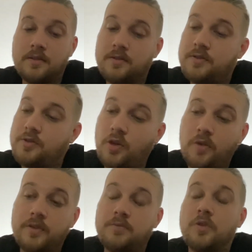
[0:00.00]

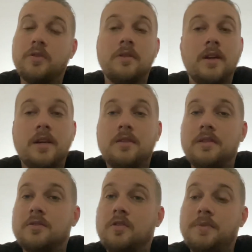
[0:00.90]
Slovis, more than likely,
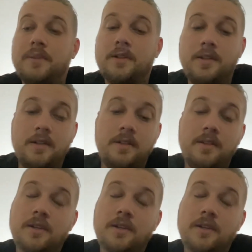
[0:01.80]
is going to be the key.